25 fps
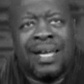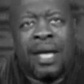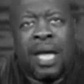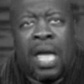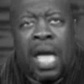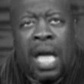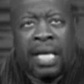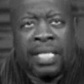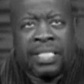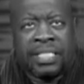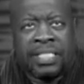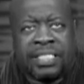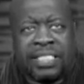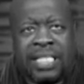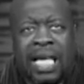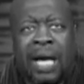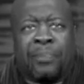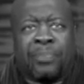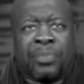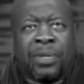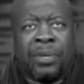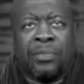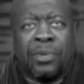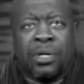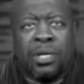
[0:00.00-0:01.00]

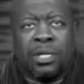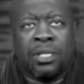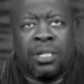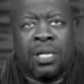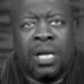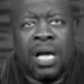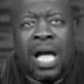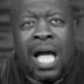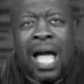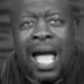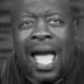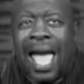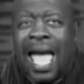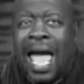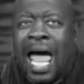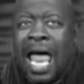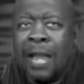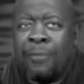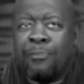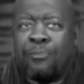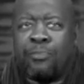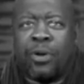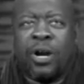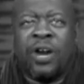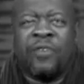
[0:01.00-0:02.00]
acceptable,
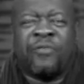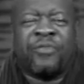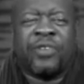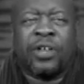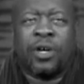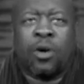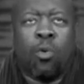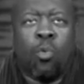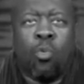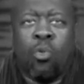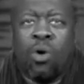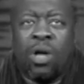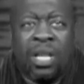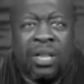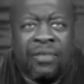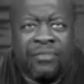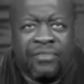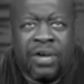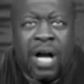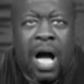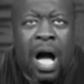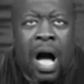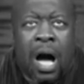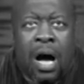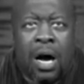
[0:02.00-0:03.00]
and perfect will of
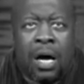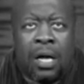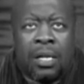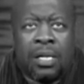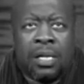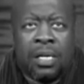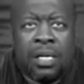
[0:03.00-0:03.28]
God.